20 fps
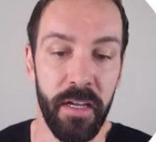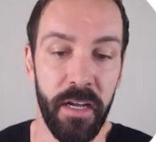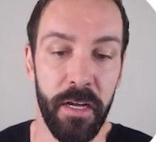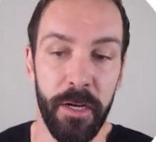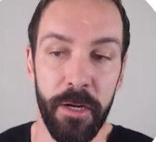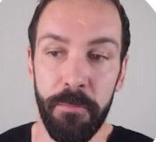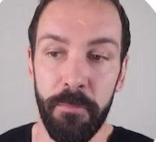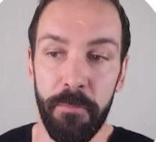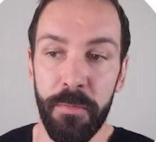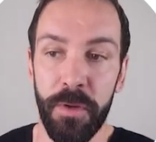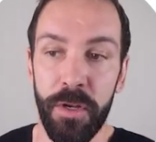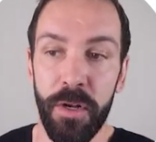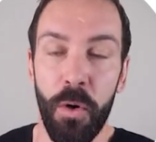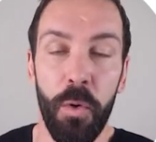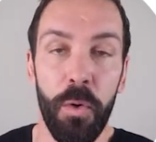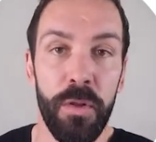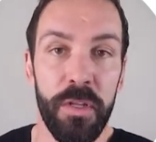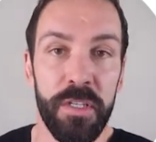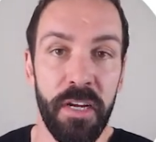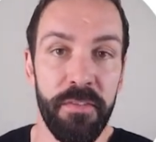
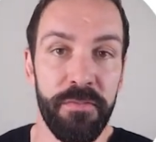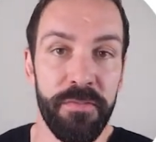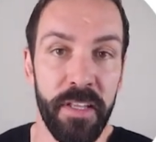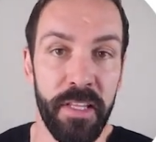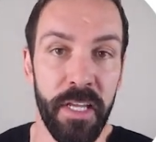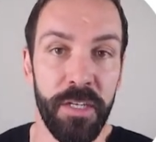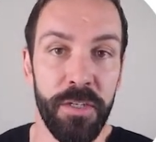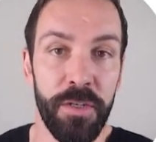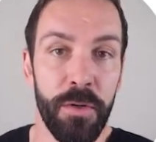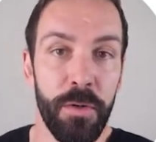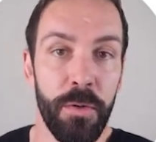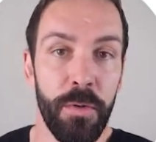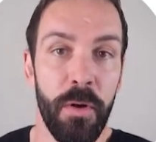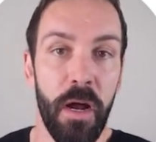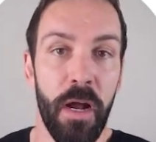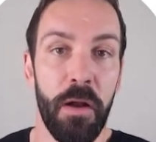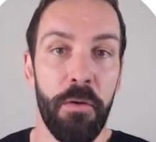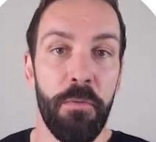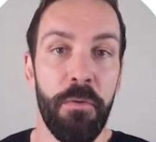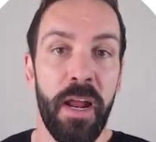all the stuff that they do
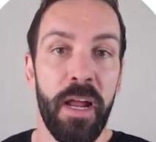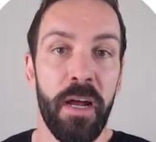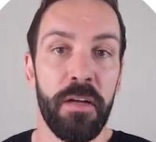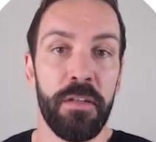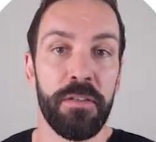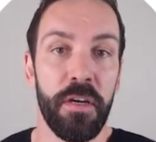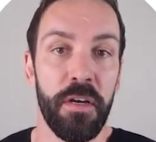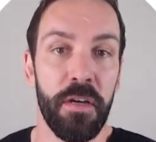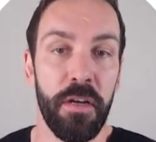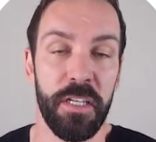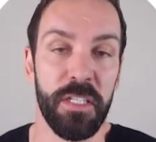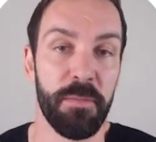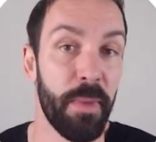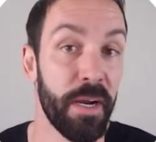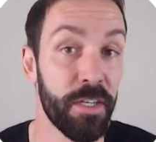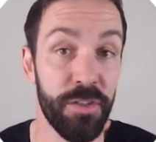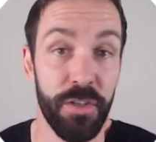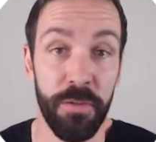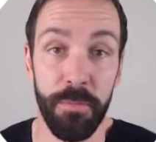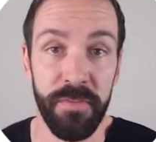around a
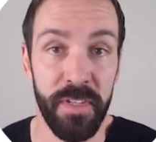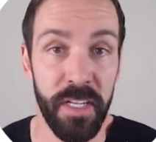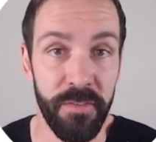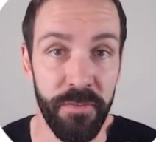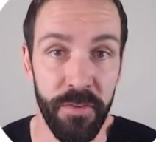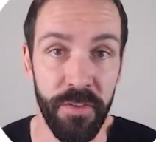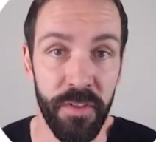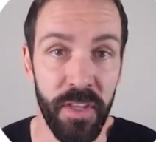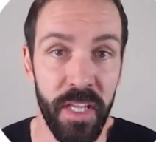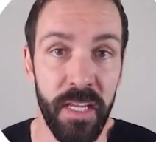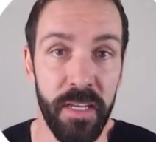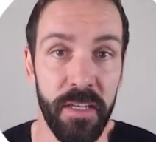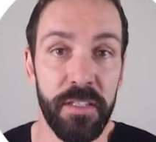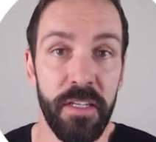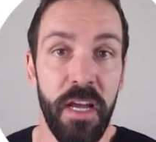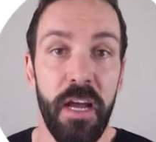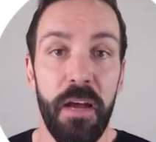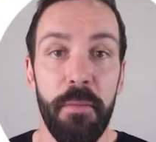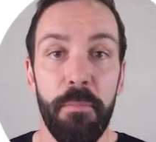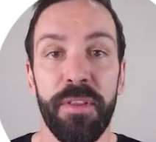spectrum of different things.
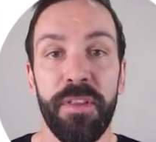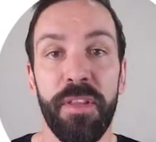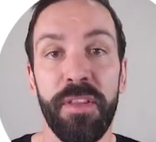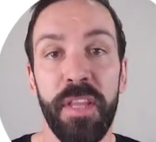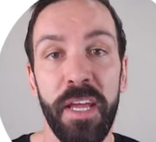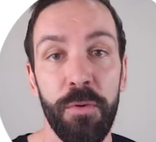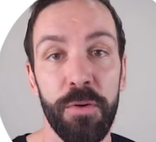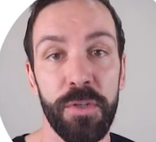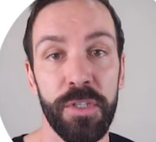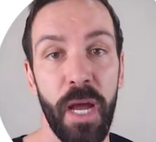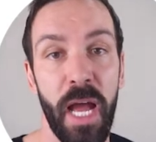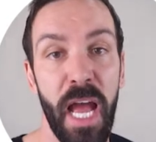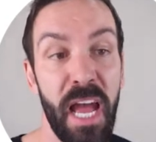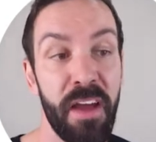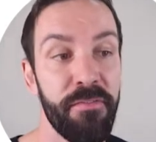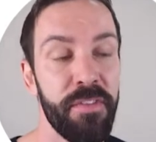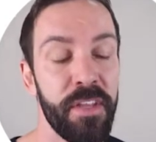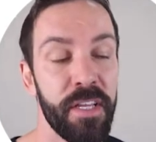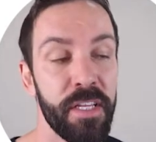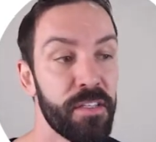But then they also
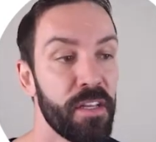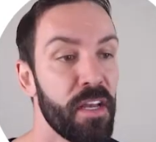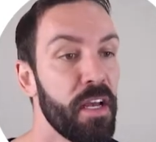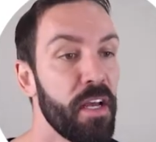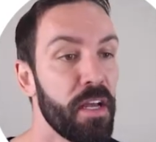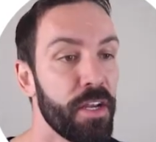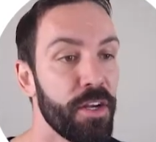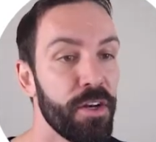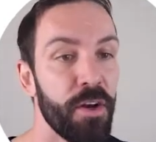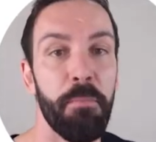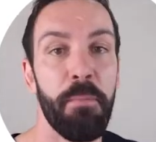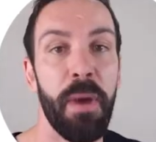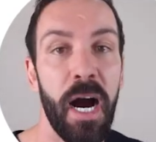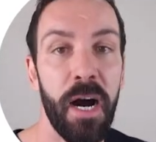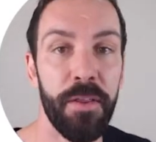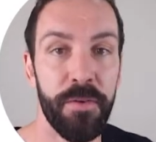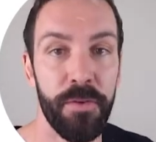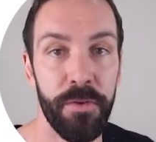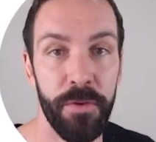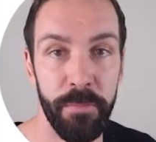have this,
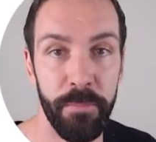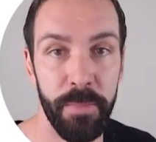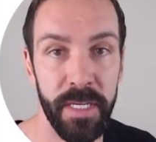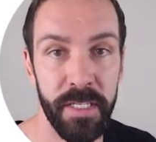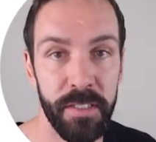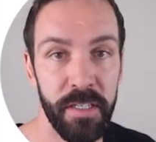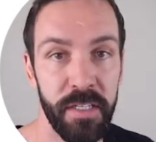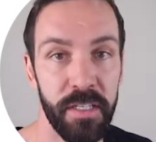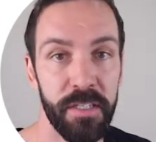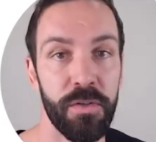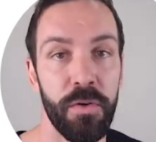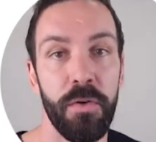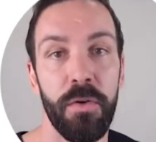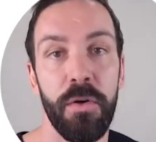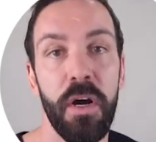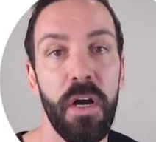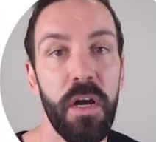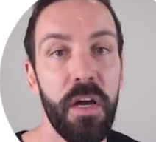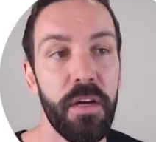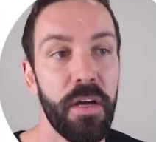bathroom business or
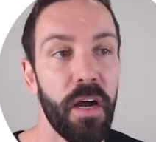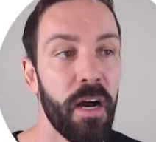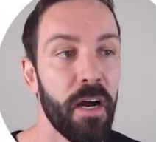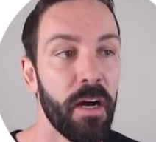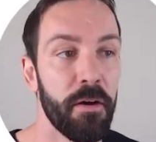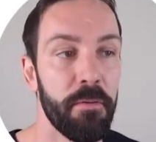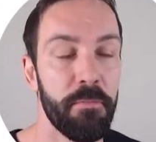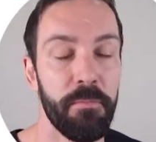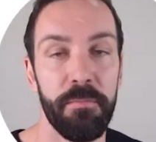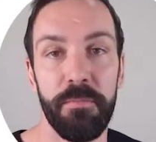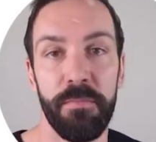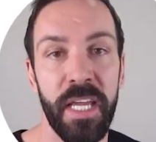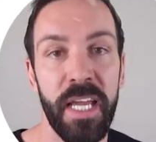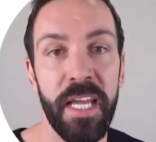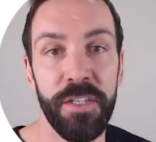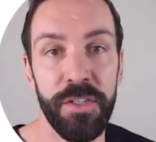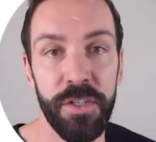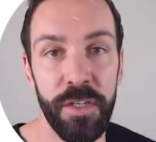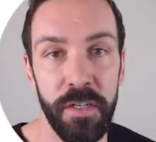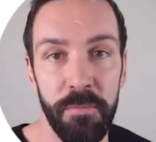
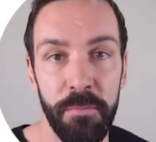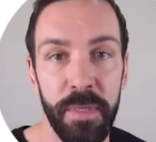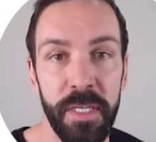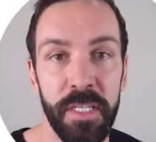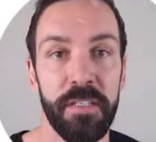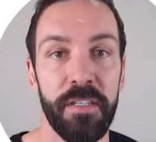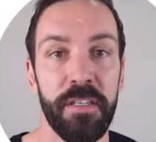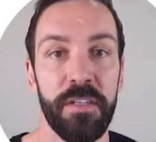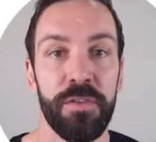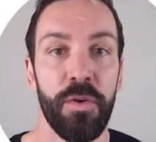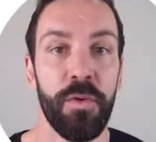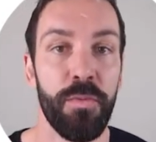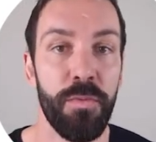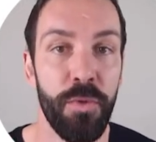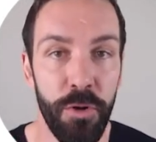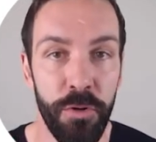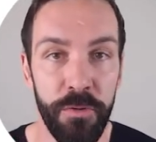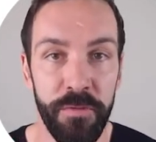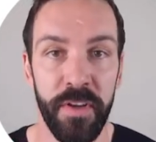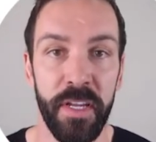kitchen business or
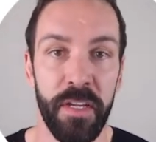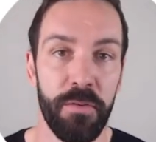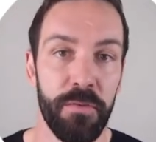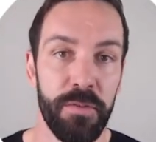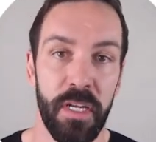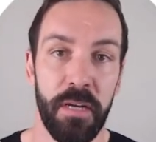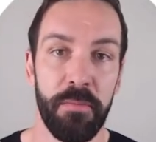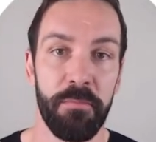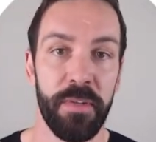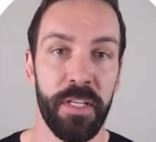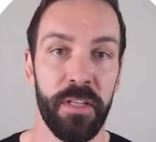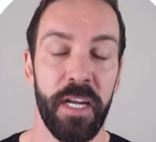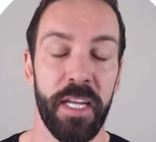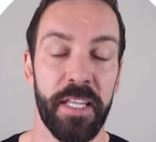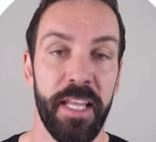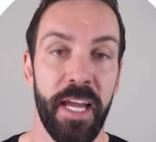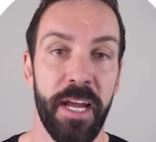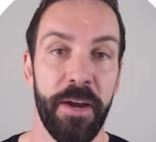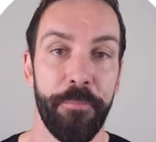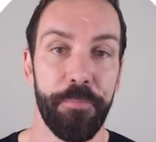roofing or something like
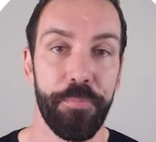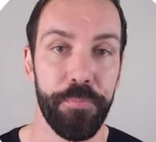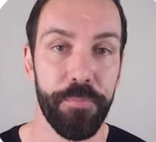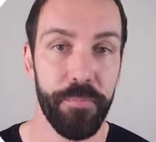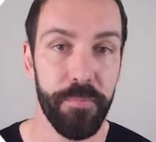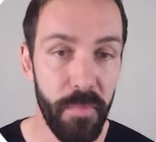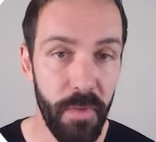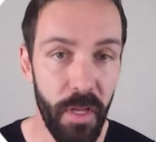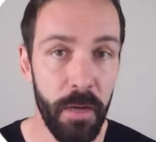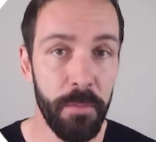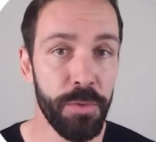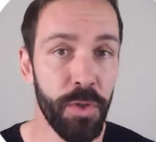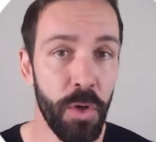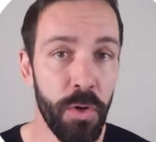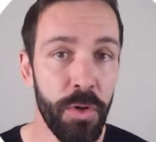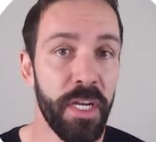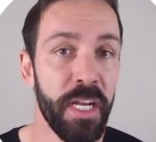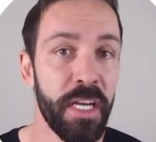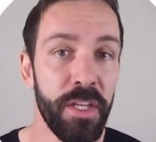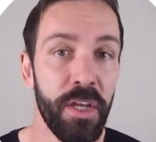that. I'm sure
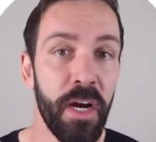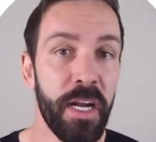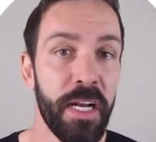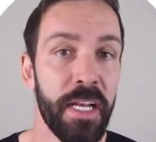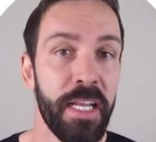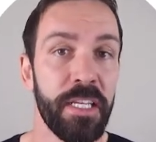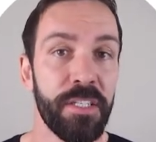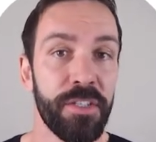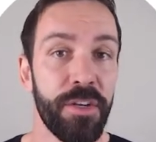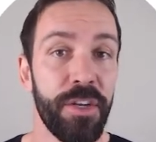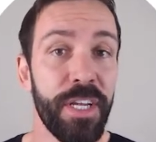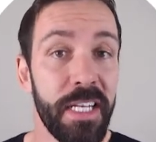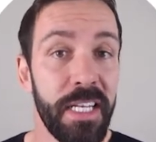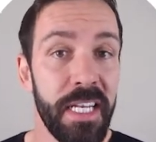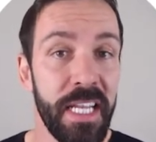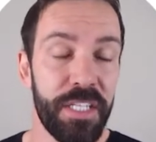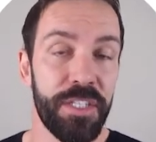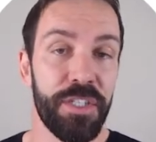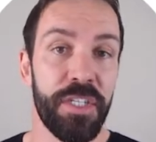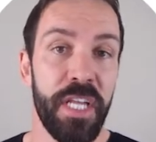you get the idea. So you can
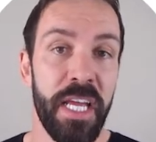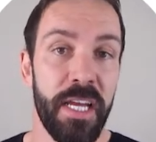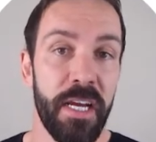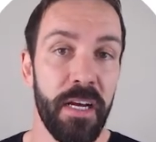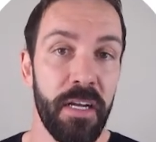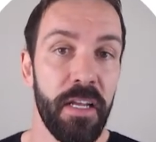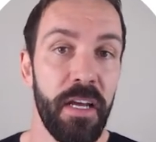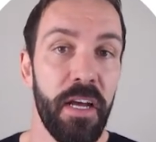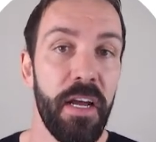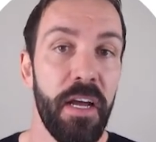niche down.